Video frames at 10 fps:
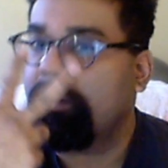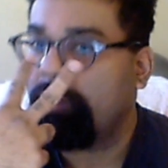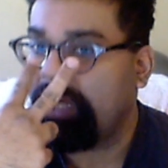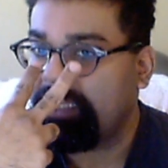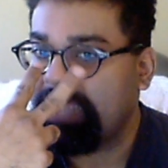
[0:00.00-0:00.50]

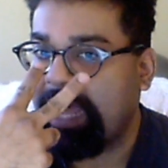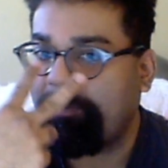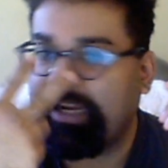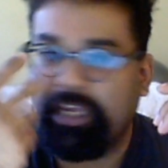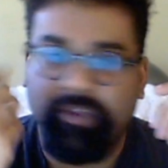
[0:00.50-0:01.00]
what is
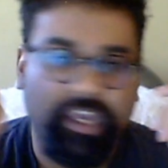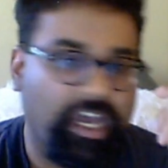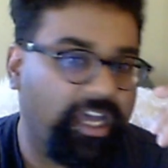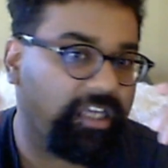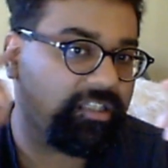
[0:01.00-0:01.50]
happening in the
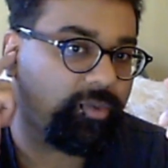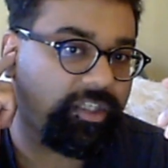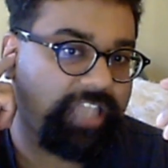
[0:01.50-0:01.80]
eyes and what is